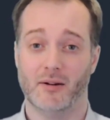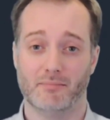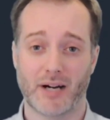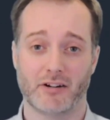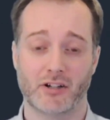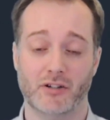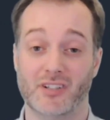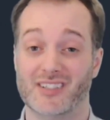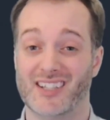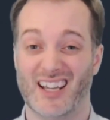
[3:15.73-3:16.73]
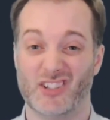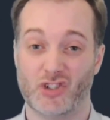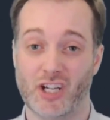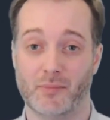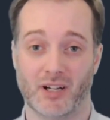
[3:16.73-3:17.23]
Barracuda's
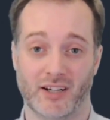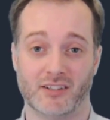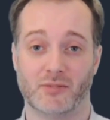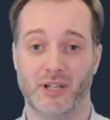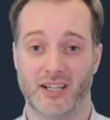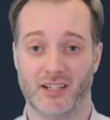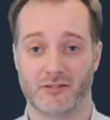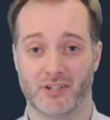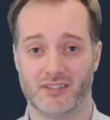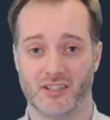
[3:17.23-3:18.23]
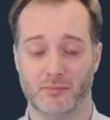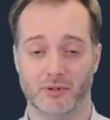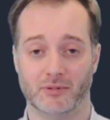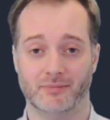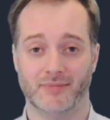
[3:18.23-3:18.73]
ESG appliance being another
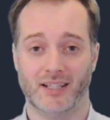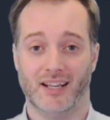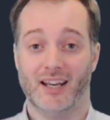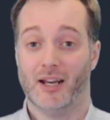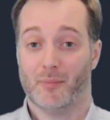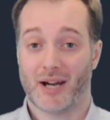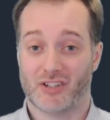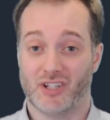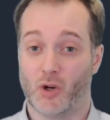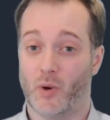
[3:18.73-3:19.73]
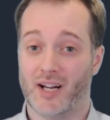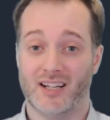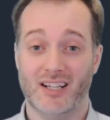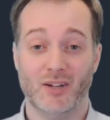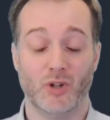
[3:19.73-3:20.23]
example. Patching
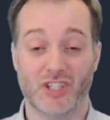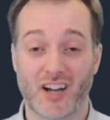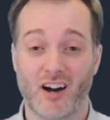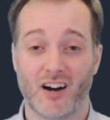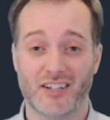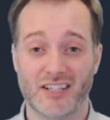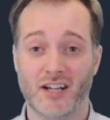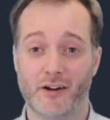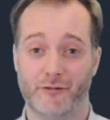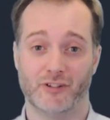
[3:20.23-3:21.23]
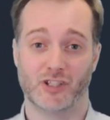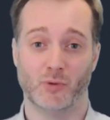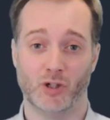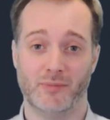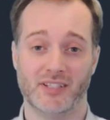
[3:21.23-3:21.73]
quickly, which is hard enough for
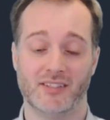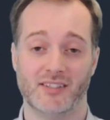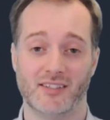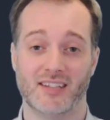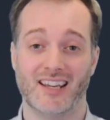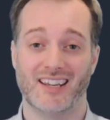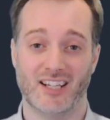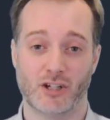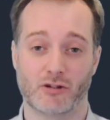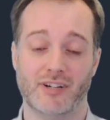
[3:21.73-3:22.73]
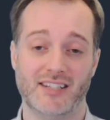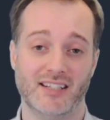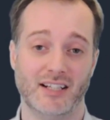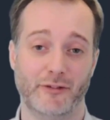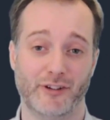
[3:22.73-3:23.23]
smaller businesses,
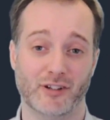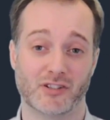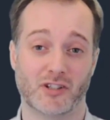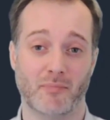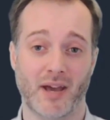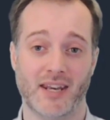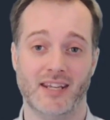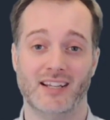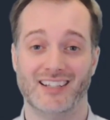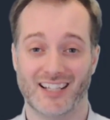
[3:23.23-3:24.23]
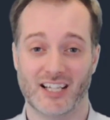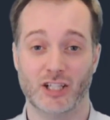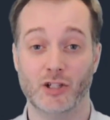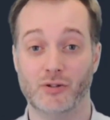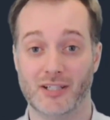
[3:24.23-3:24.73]
increasingly feels to many like a
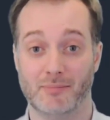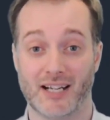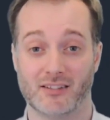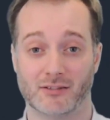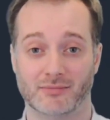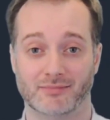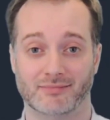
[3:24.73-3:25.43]
losing battle.